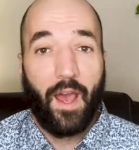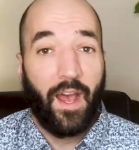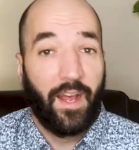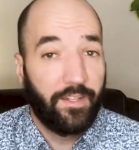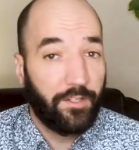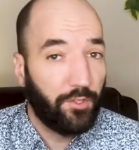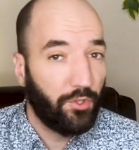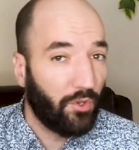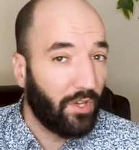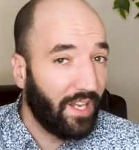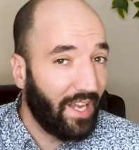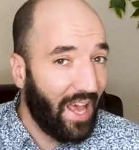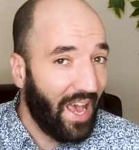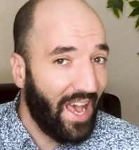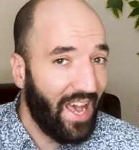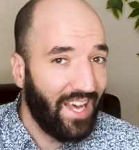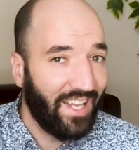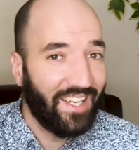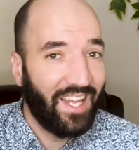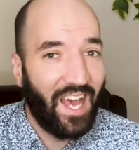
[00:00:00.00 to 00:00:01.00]
And you can
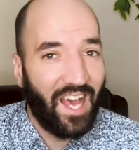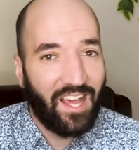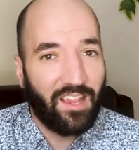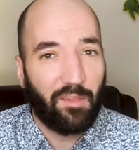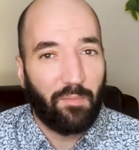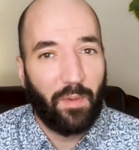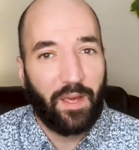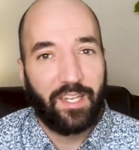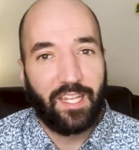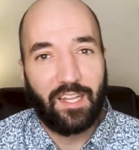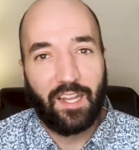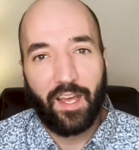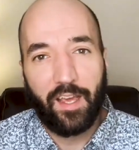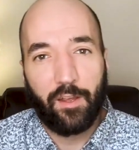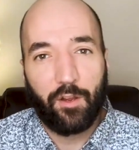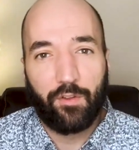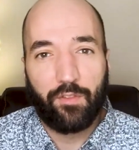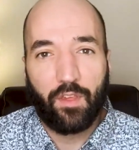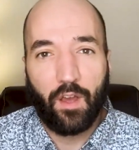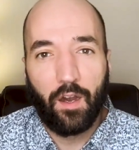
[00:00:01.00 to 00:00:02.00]
add as many
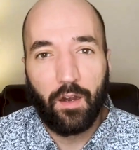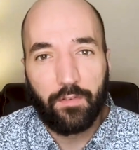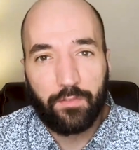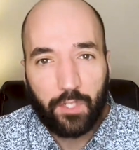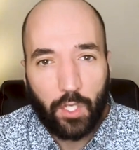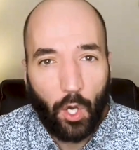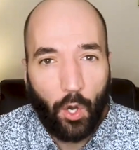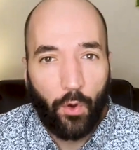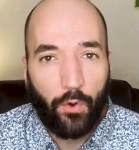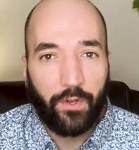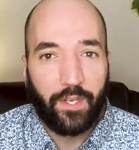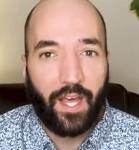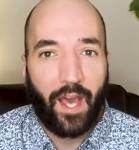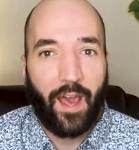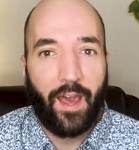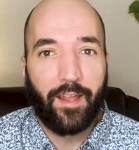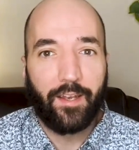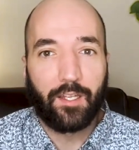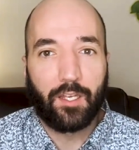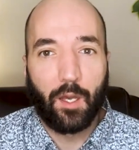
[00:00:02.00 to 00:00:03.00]
layers of code
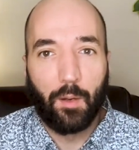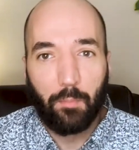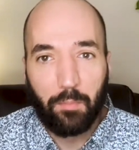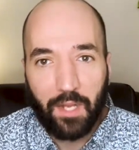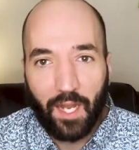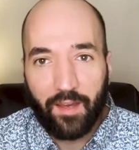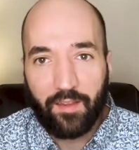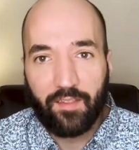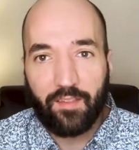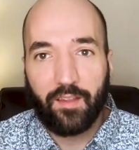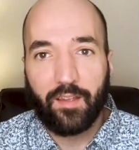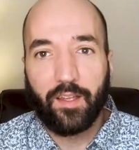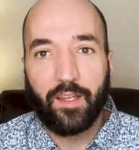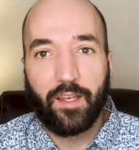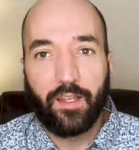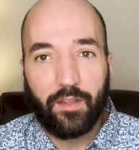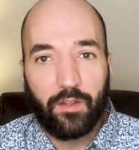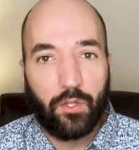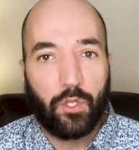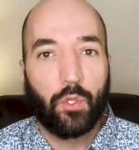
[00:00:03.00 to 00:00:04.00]
and
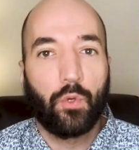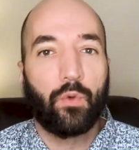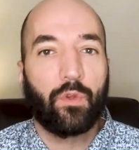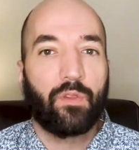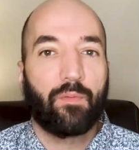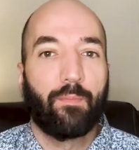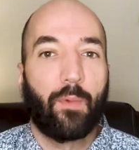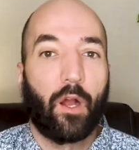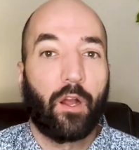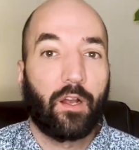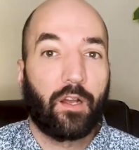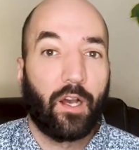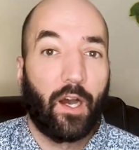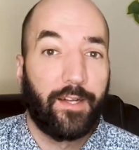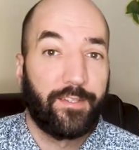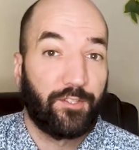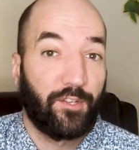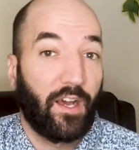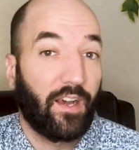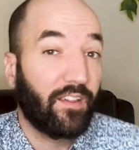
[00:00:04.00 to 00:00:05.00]
complexity to smart
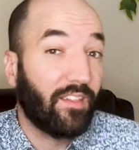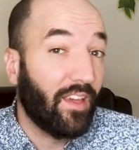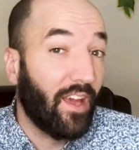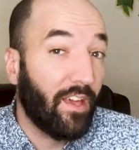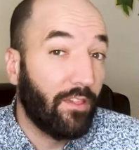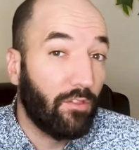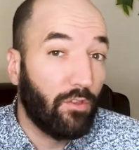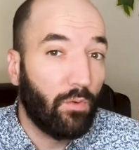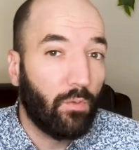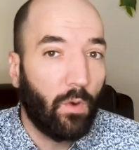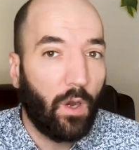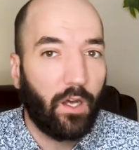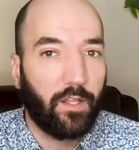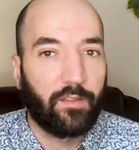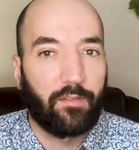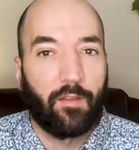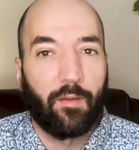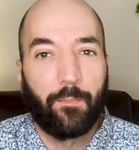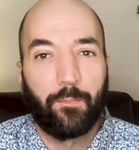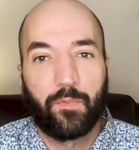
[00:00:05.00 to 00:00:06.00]
contracts as you
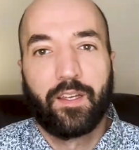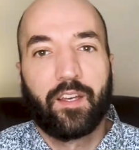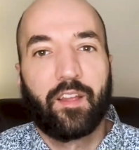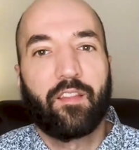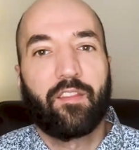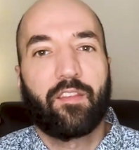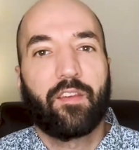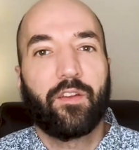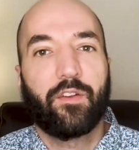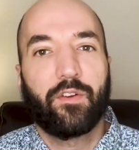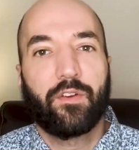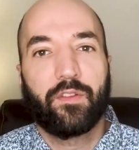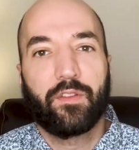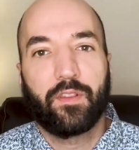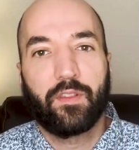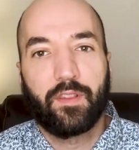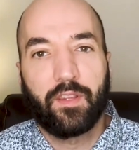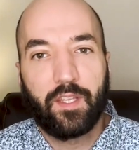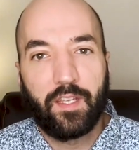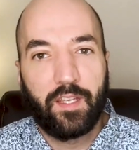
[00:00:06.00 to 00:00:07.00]
want. Consider
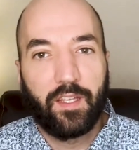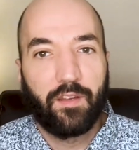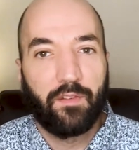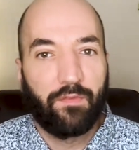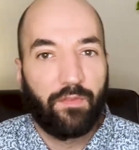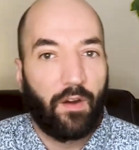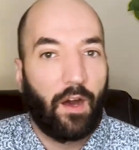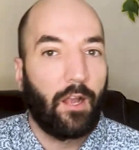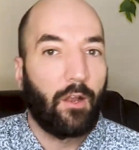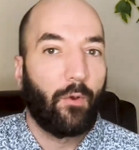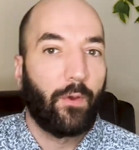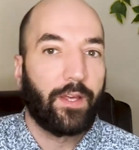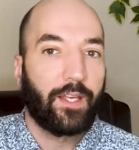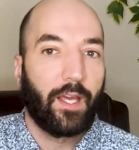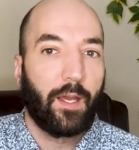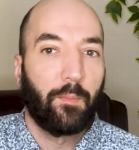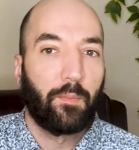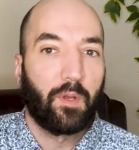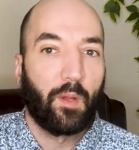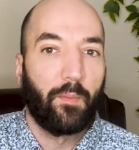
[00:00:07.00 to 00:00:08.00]
the following
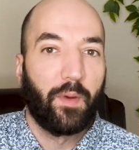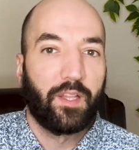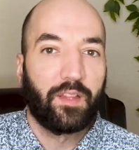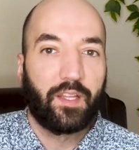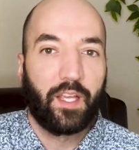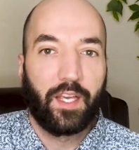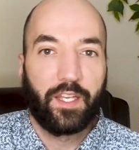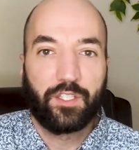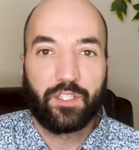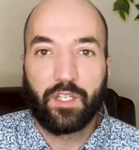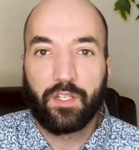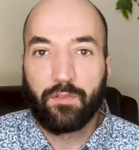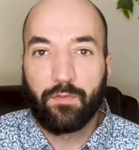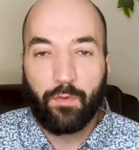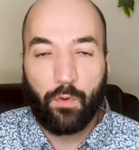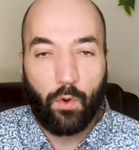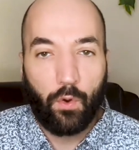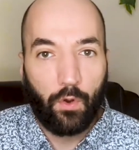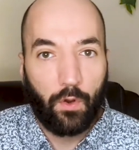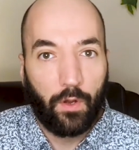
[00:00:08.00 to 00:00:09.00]
implementation
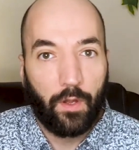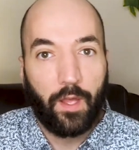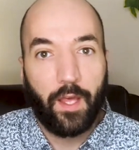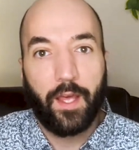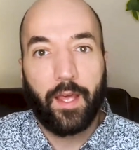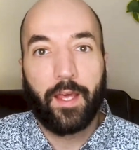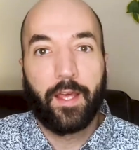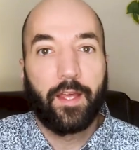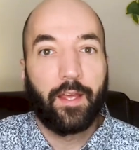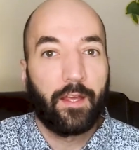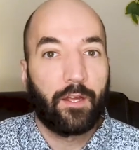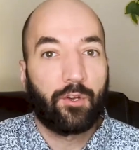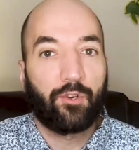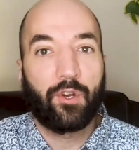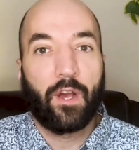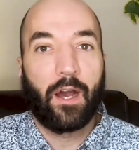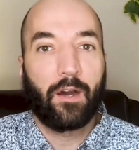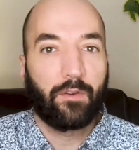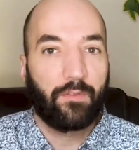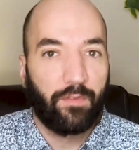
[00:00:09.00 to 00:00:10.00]
for a
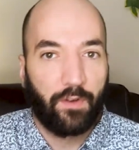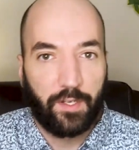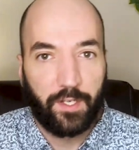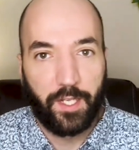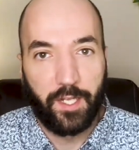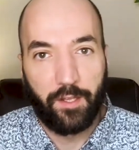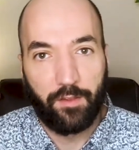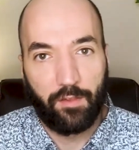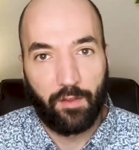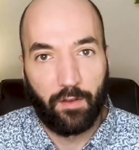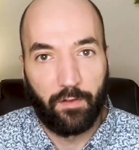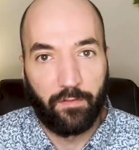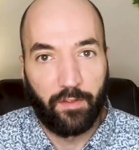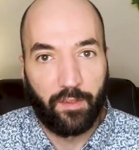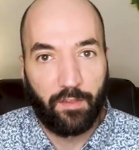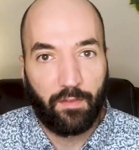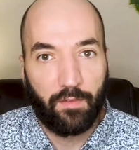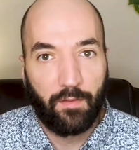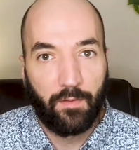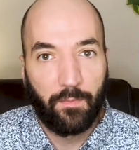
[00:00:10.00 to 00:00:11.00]
crowdfunding
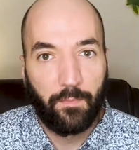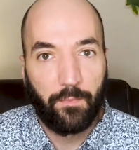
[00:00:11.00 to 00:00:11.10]
service.